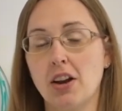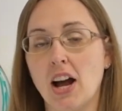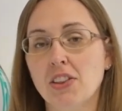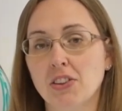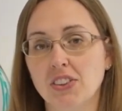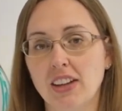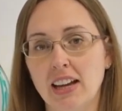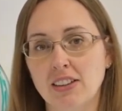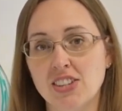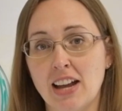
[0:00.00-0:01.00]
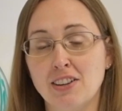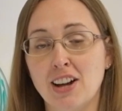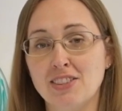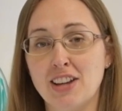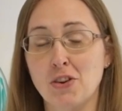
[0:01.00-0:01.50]
other things and
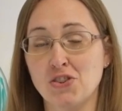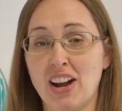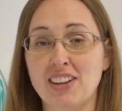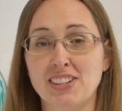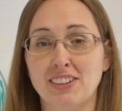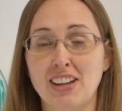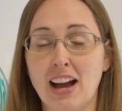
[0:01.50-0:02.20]
cut down drastically